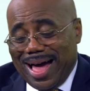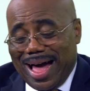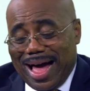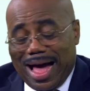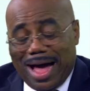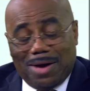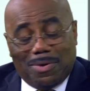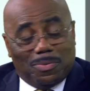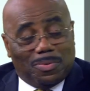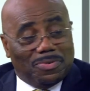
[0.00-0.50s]

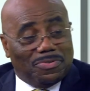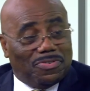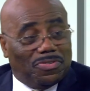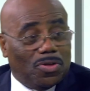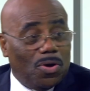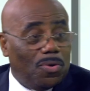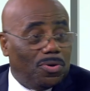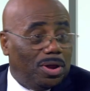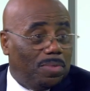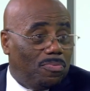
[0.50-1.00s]
I was
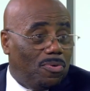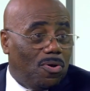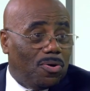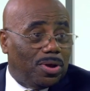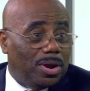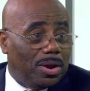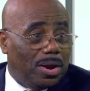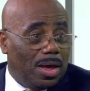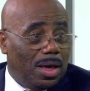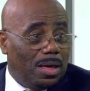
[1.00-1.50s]
totally
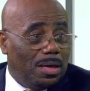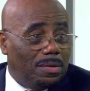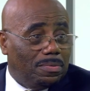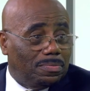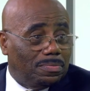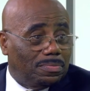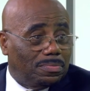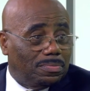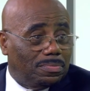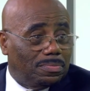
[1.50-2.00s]
broken down.
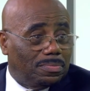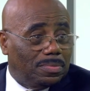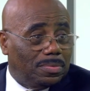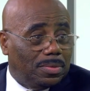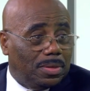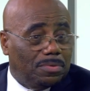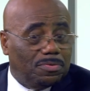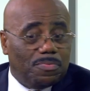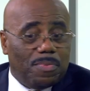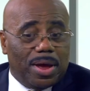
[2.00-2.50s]

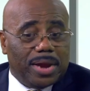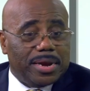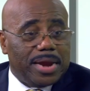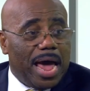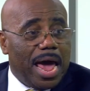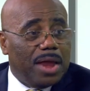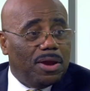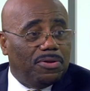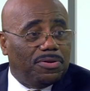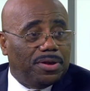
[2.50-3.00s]
It was about
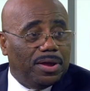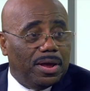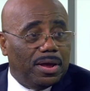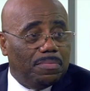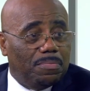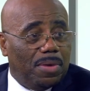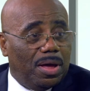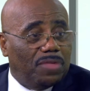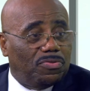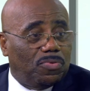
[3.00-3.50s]
9 or
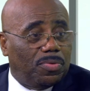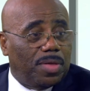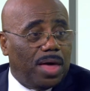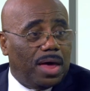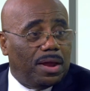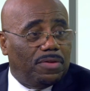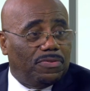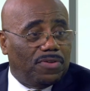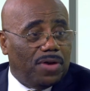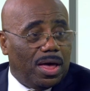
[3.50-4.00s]
10 months
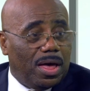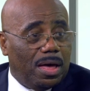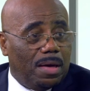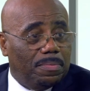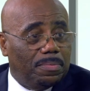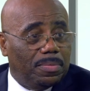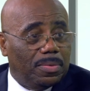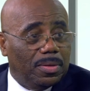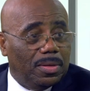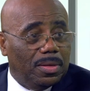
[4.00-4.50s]
without a job.
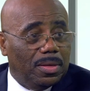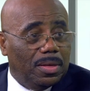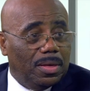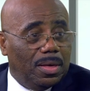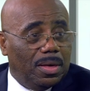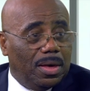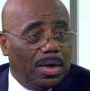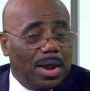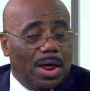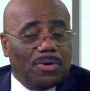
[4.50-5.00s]
I
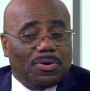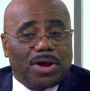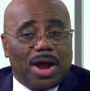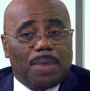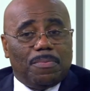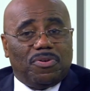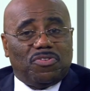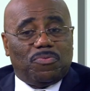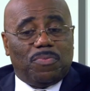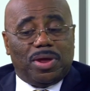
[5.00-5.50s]
don't care
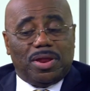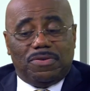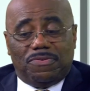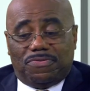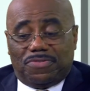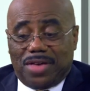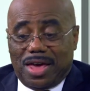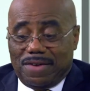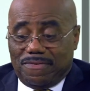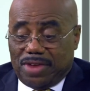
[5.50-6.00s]
how much money you
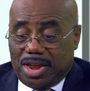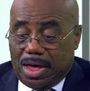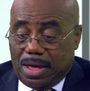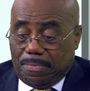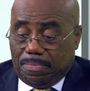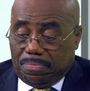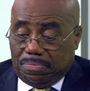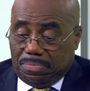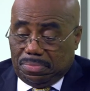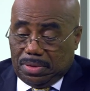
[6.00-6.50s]
saved
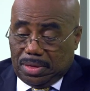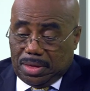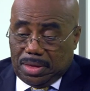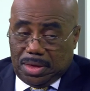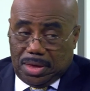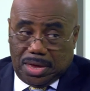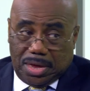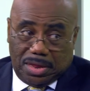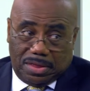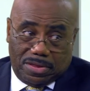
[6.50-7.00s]
up,
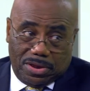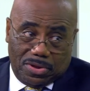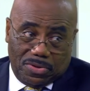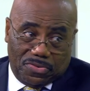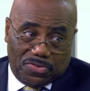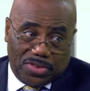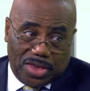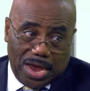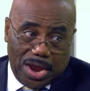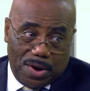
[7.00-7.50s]
it gets a little
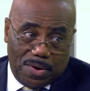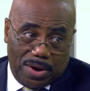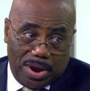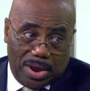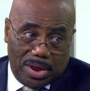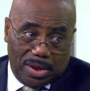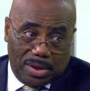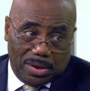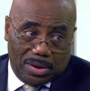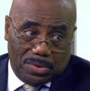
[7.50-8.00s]

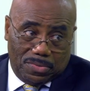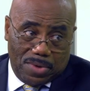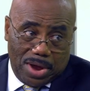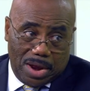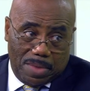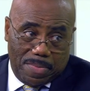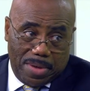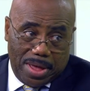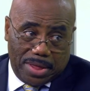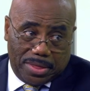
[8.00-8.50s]
scary
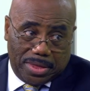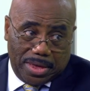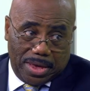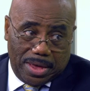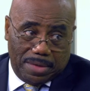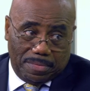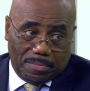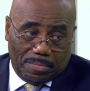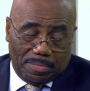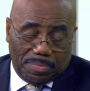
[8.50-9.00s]
right about
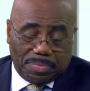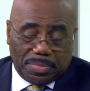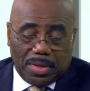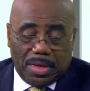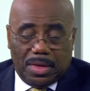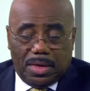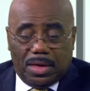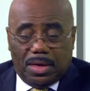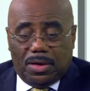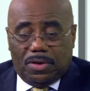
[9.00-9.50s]

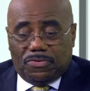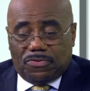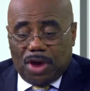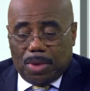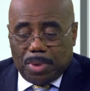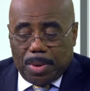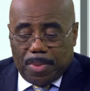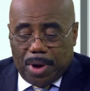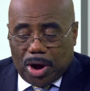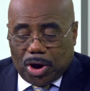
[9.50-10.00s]
then. So I
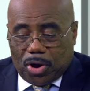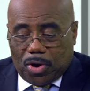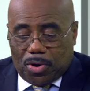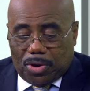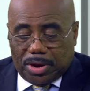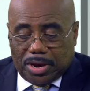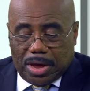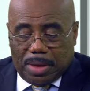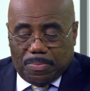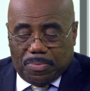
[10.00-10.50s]
remember I
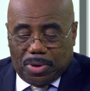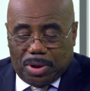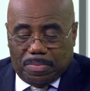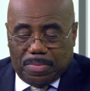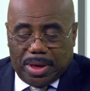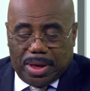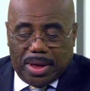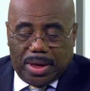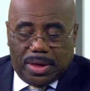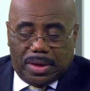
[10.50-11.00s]
curled up on
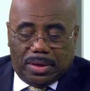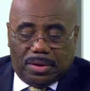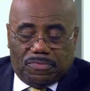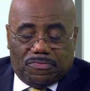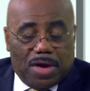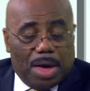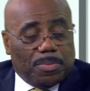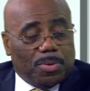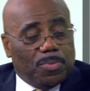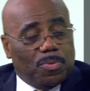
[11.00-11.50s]
my
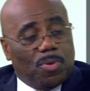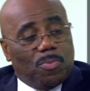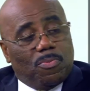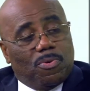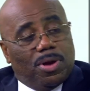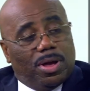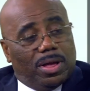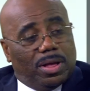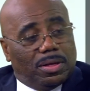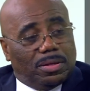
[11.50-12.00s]
family room
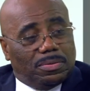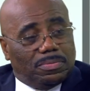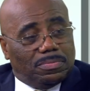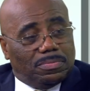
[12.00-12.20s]
rug,